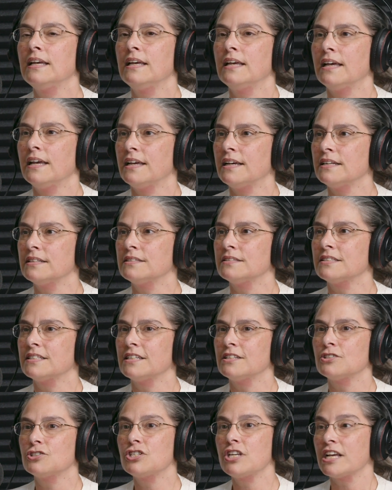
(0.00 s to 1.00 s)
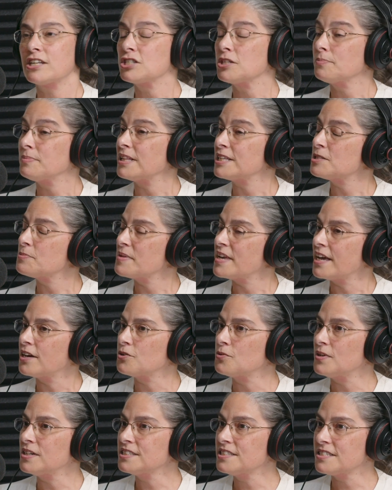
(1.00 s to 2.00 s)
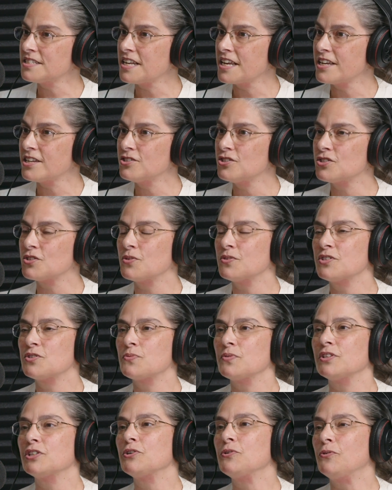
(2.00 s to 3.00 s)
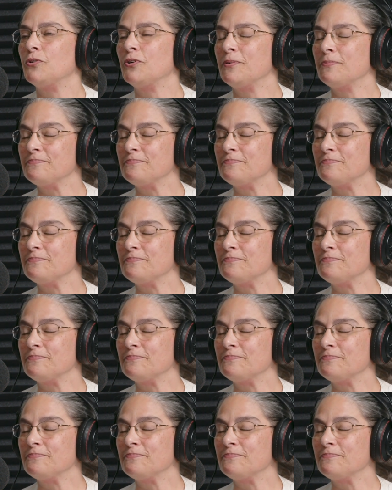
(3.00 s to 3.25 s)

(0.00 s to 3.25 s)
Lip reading: And she actually plays piano on stage, so it's really cool.